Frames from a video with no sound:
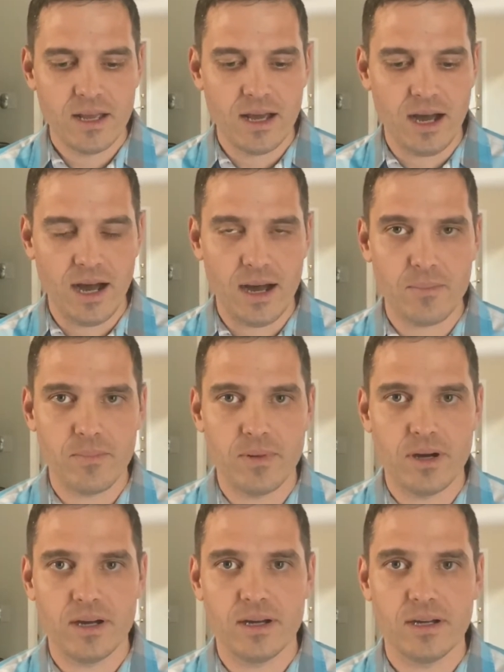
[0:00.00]
um,
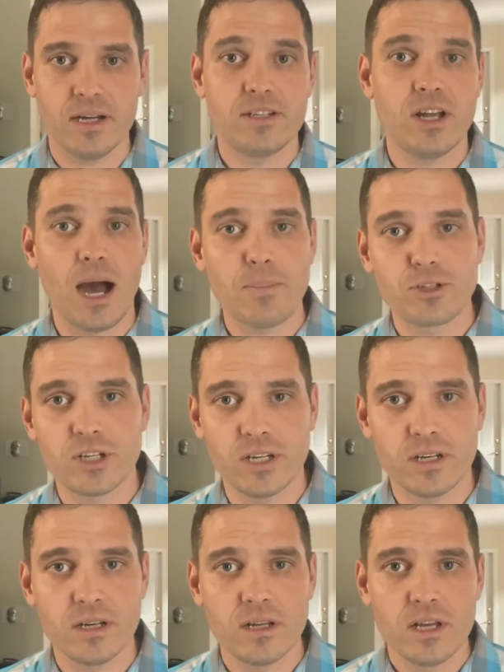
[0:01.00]
uh,
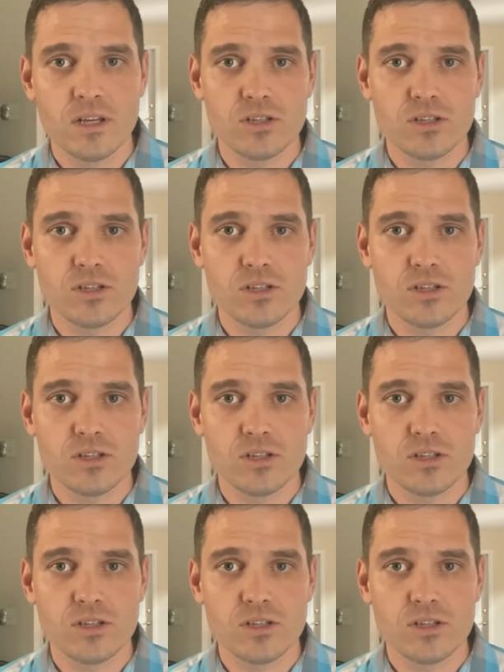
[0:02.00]
adoption.